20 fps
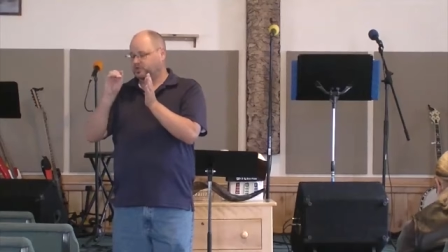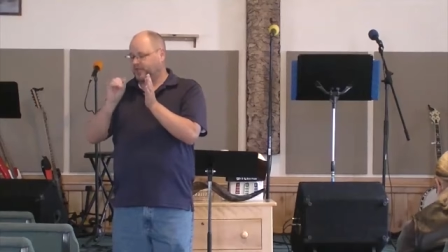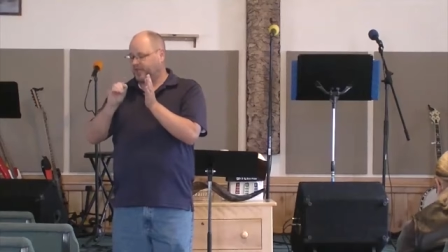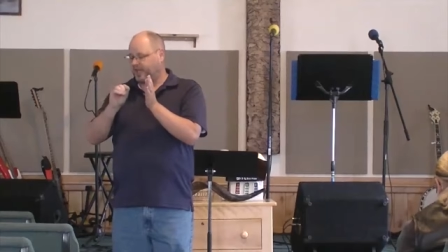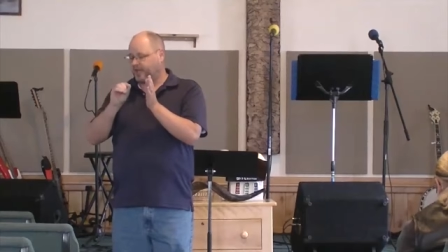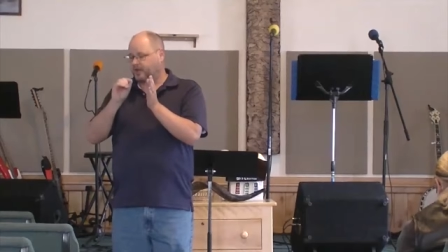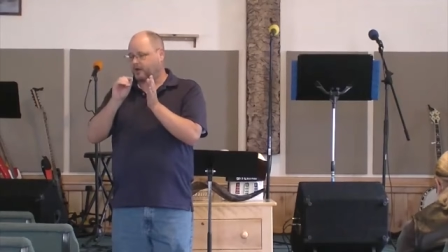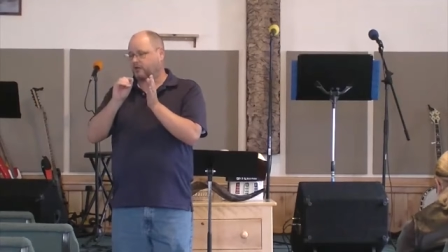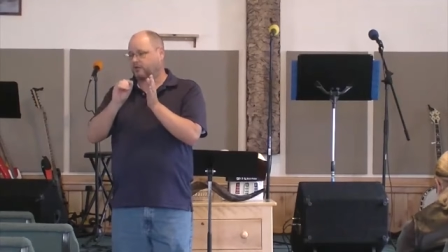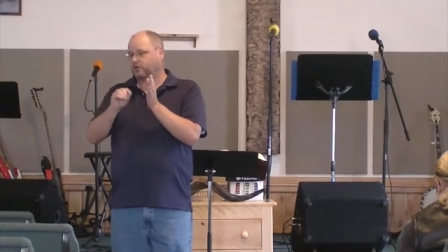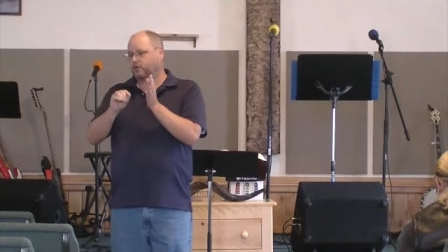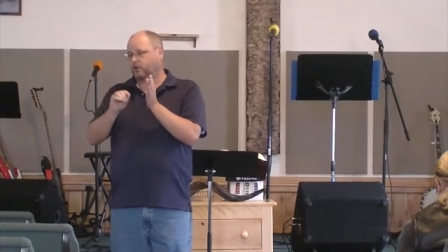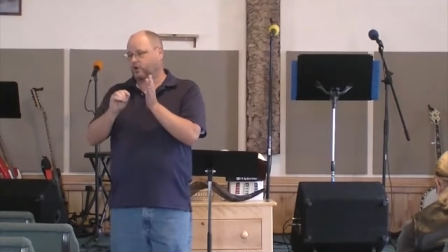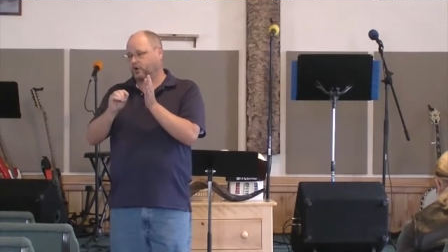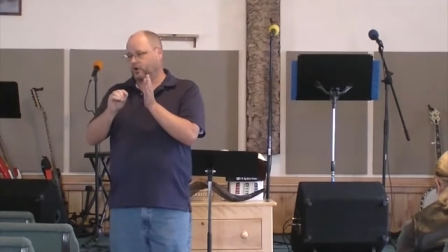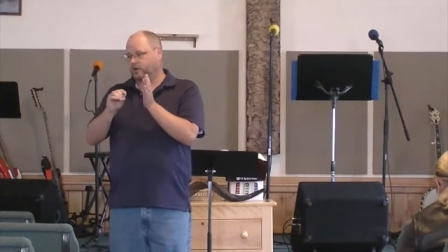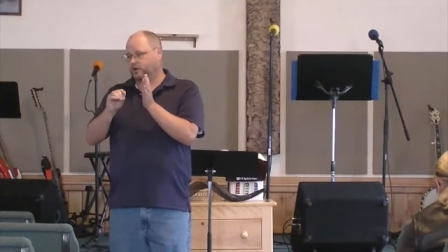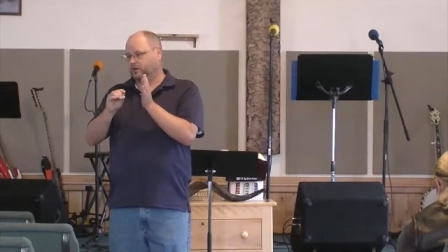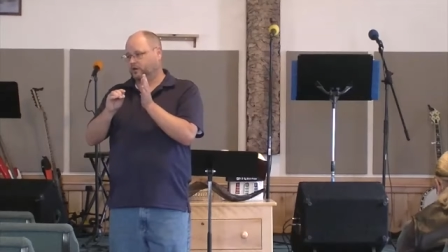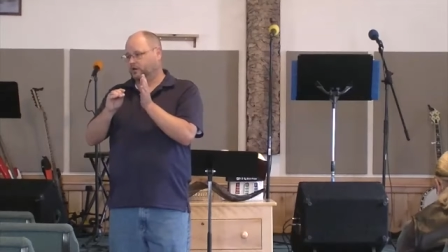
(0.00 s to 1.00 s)
take a
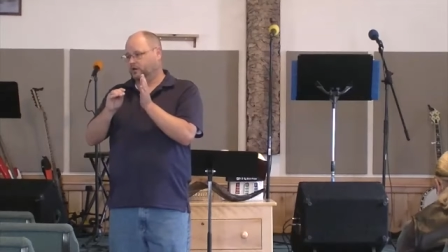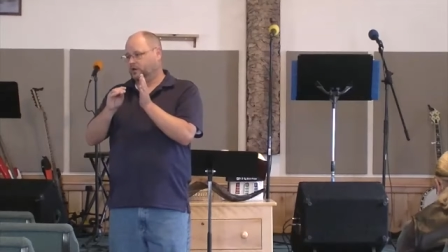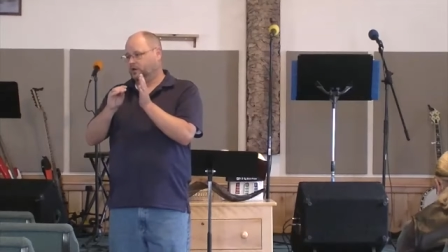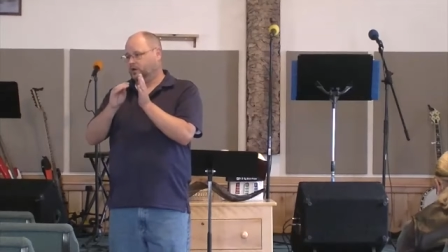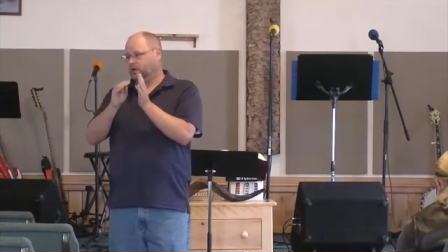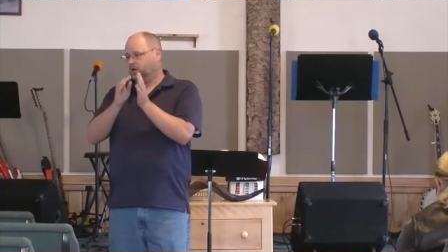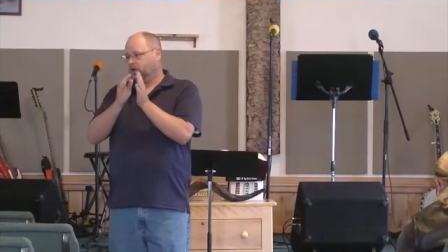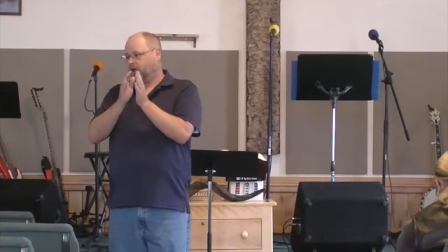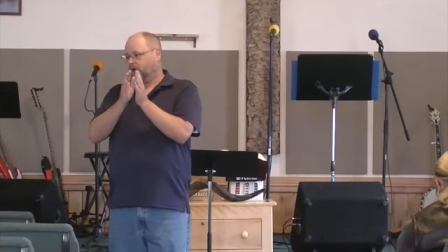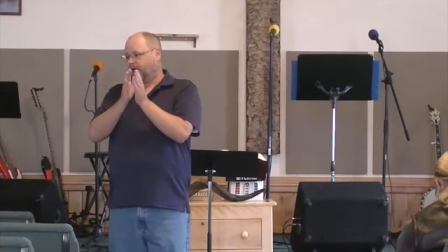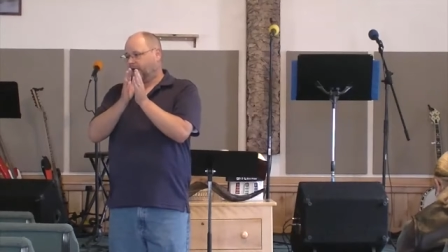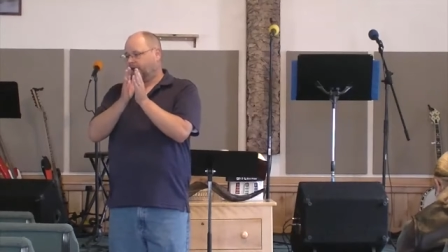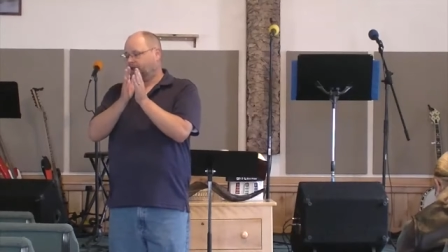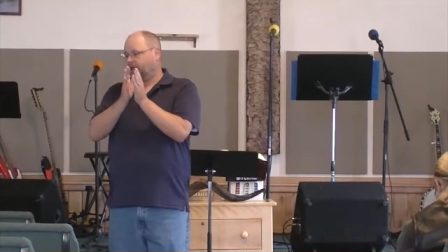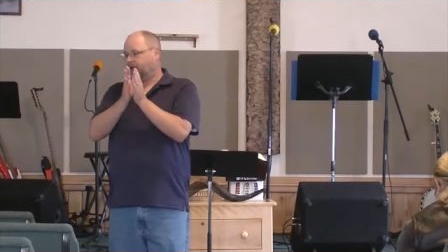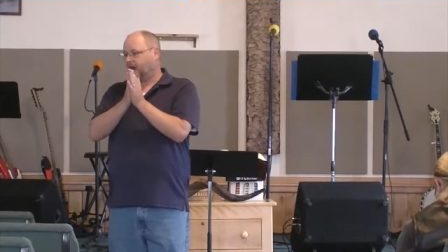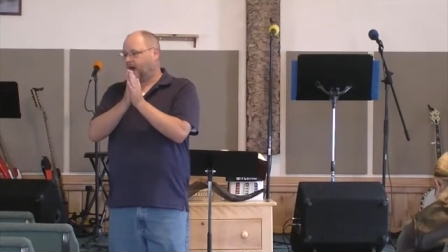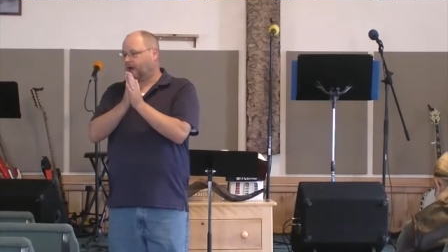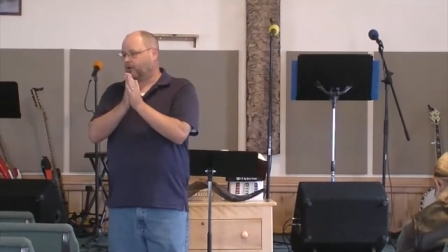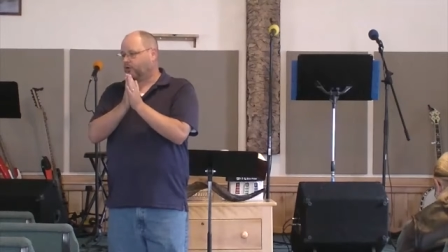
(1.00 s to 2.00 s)
look
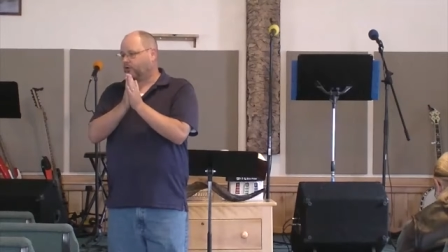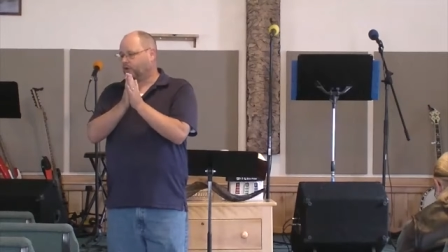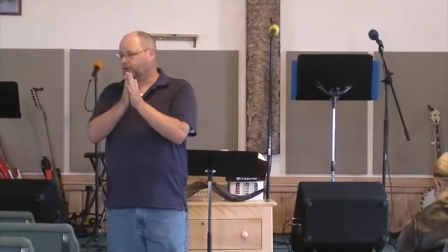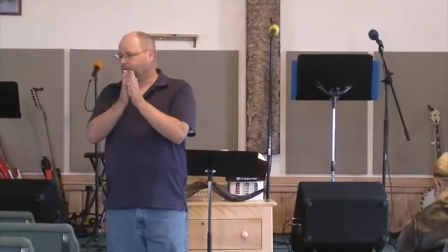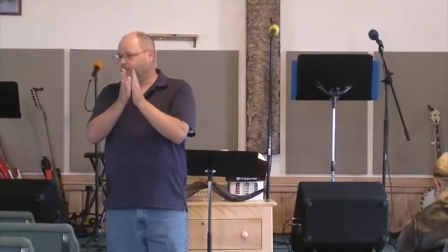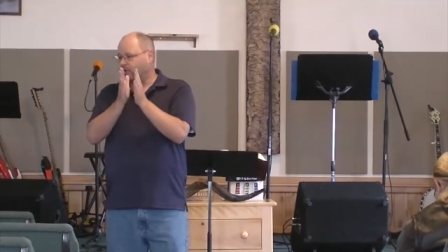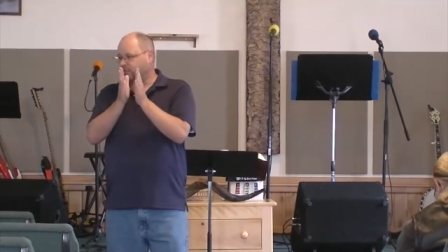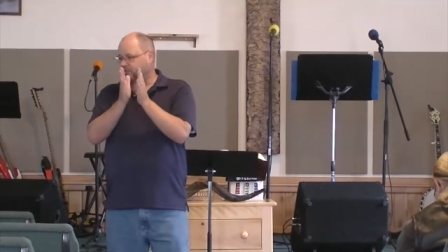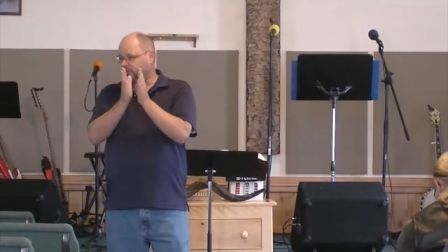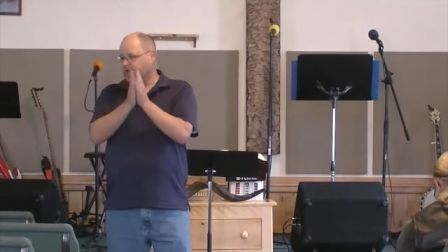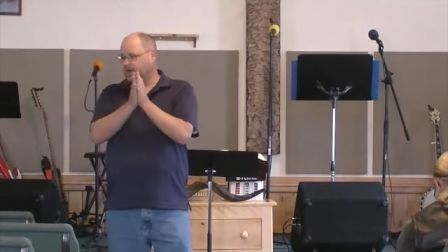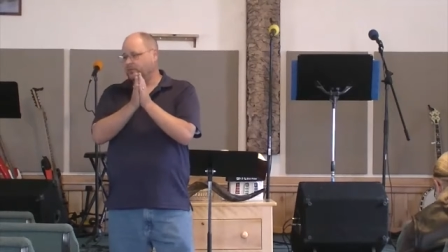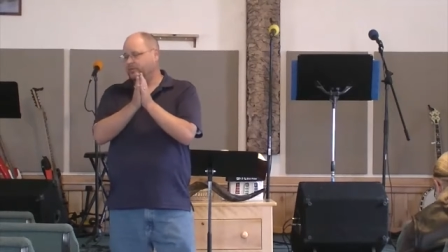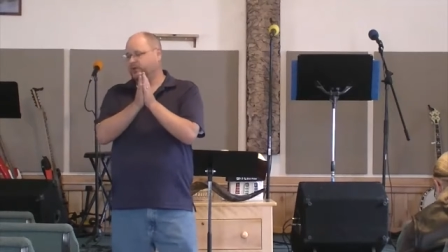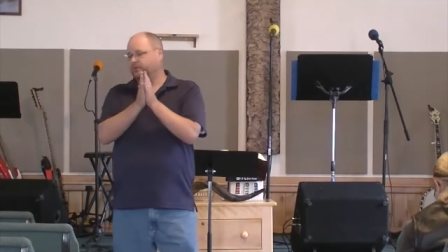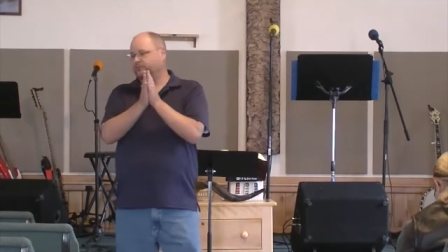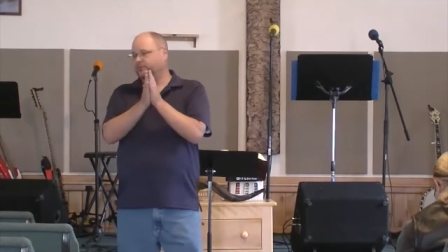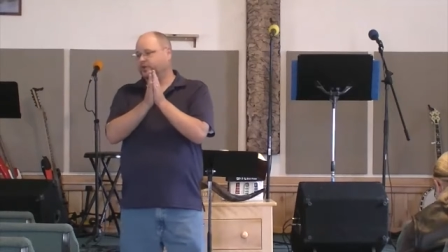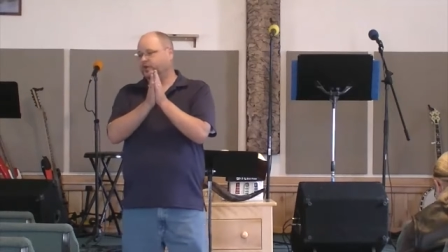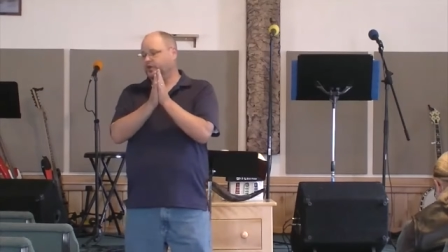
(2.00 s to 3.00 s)
at not only what's
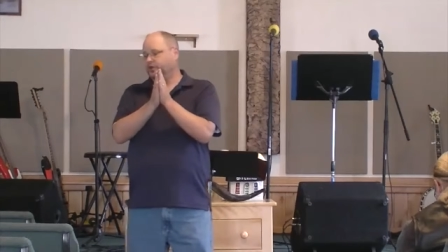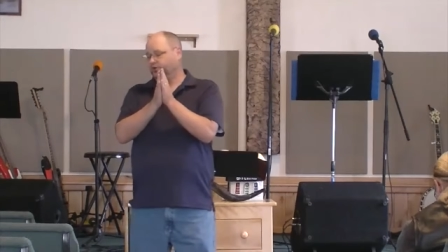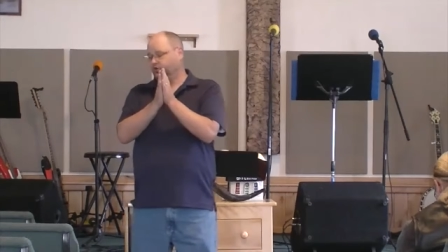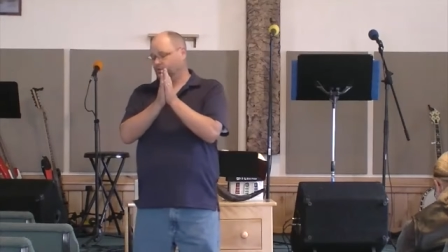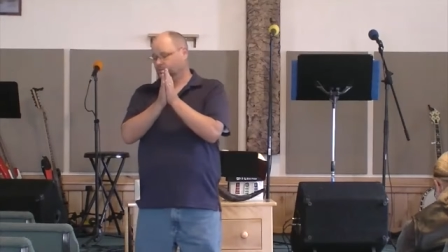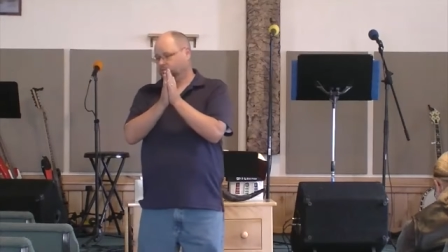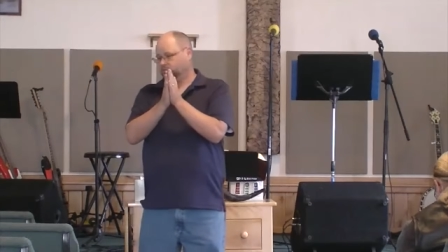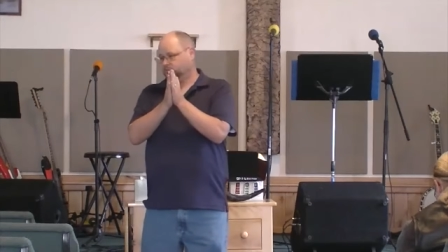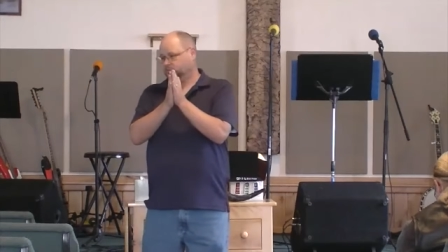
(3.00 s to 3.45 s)
coming for you,